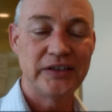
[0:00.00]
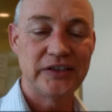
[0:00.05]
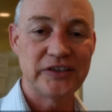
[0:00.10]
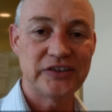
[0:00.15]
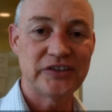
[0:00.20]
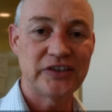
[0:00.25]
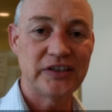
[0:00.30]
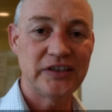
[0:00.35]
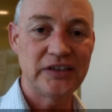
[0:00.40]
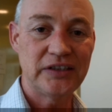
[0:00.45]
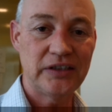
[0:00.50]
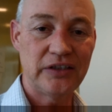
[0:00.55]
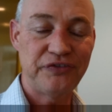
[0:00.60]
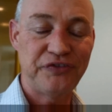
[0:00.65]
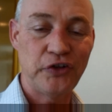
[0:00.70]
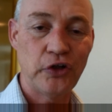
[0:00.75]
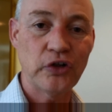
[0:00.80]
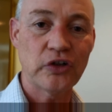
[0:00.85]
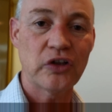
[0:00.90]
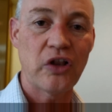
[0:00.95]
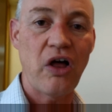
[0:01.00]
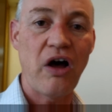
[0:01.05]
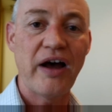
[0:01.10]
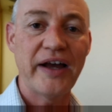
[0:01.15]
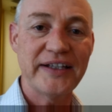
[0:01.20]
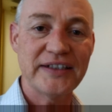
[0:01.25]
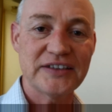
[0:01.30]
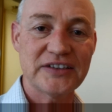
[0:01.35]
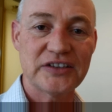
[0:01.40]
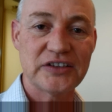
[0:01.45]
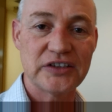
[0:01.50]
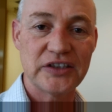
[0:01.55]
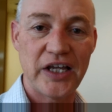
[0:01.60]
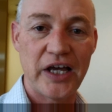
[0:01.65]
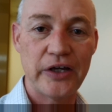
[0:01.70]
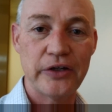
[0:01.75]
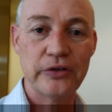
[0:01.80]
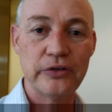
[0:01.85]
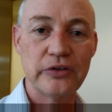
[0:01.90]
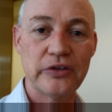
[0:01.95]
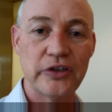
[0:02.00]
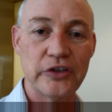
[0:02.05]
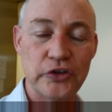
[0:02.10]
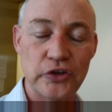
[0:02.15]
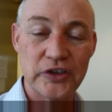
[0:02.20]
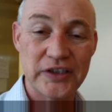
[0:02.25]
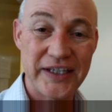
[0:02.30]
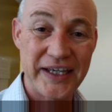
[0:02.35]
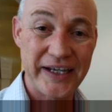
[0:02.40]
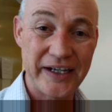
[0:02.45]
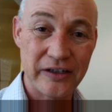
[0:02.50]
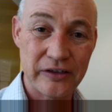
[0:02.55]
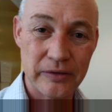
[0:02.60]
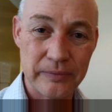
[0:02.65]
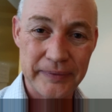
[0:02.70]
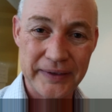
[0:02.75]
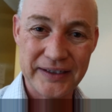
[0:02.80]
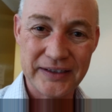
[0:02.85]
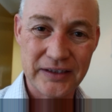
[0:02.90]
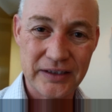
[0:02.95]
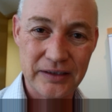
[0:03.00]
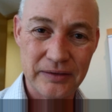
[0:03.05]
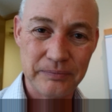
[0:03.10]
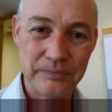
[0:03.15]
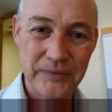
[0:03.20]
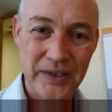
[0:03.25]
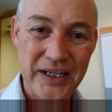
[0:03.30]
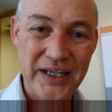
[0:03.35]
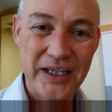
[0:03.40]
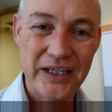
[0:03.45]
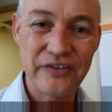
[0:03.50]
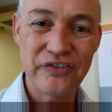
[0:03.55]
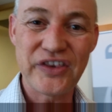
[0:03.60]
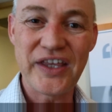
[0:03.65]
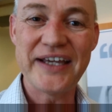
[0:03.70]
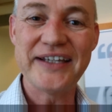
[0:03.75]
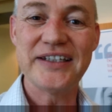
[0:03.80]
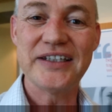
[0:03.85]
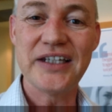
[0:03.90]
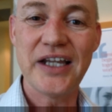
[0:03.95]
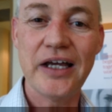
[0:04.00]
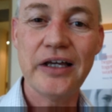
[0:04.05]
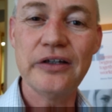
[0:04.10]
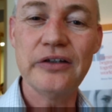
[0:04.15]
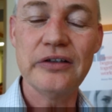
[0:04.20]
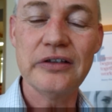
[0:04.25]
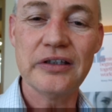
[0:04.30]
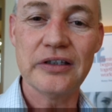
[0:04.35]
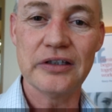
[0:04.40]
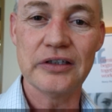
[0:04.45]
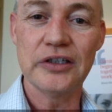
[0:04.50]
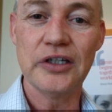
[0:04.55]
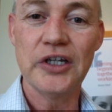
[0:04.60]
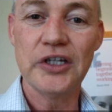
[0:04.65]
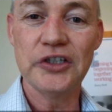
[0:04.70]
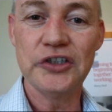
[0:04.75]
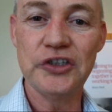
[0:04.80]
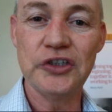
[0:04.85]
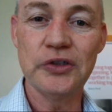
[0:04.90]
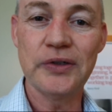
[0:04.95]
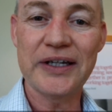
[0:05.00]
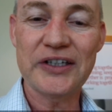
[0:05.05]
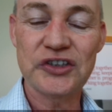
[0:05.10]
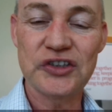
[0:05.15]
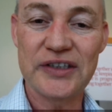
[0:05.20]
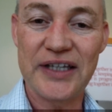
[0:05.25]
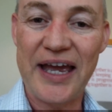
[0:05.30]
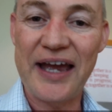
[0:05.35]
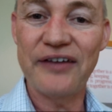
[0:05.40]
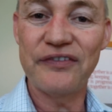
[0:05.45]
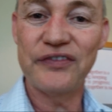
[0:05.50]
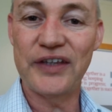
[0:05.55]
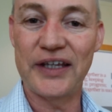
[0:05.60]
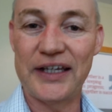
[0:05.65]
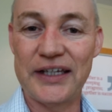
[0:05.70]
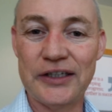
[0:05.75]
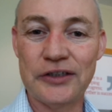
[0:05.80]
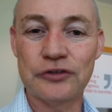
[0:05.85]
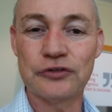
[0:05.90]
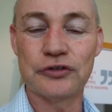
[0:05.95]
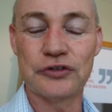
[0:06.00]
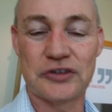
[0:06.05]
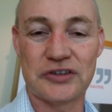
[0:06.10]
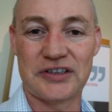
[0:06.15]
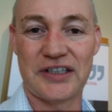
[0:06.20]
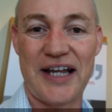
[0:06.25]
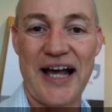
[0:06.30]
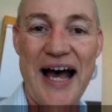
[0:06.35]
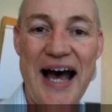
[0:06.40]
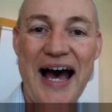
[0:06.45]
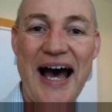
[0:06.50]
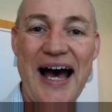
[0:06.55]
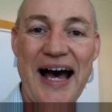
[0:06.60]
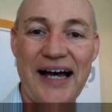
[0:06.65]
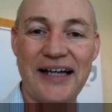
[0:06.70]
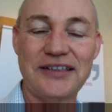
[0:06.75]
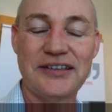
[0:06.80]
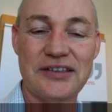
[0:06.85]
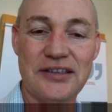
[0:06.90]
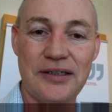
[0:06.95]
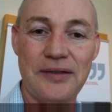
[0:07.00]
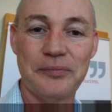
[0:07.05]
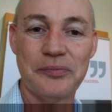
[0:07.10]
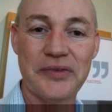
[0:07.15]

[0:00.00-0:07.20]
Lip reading: You see, if your clients know that you care about them, if they know that you actually have their interests at heart,